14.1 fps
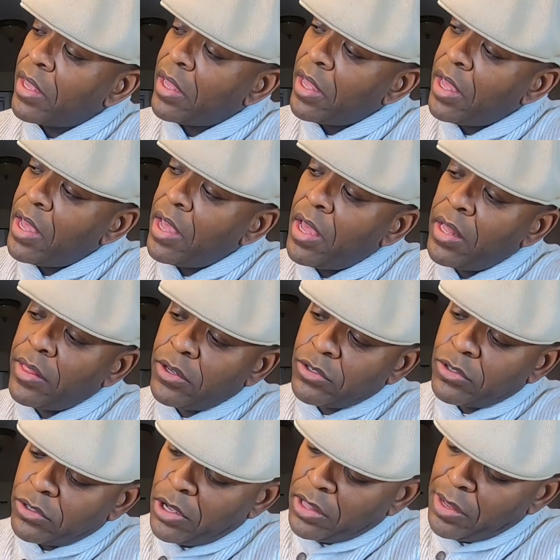And
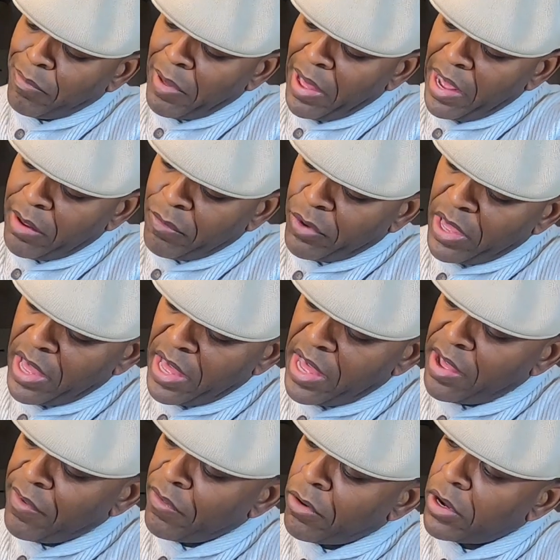on the bottom we
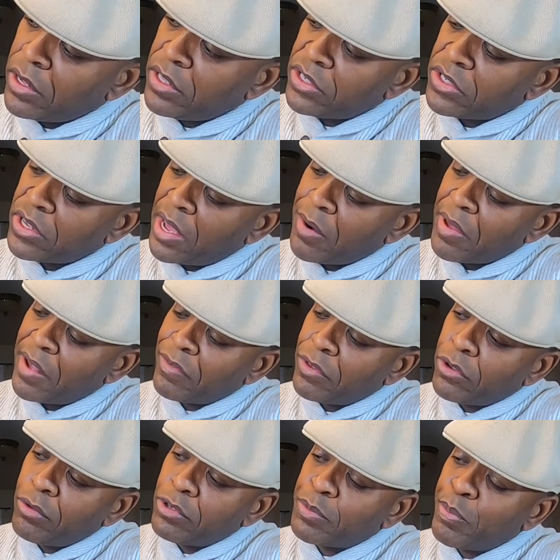have, or on this side, we have the
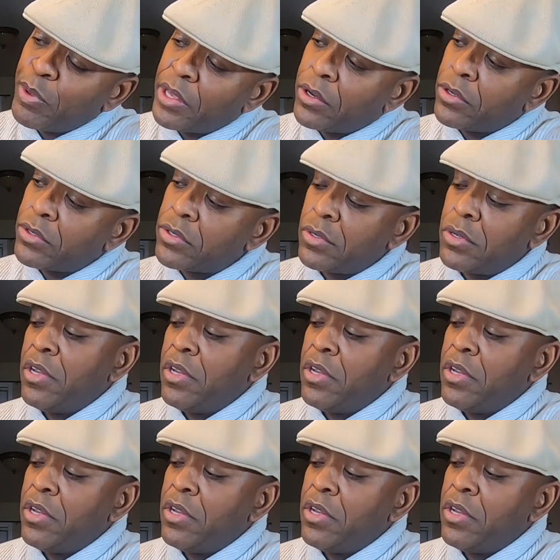2 speakers.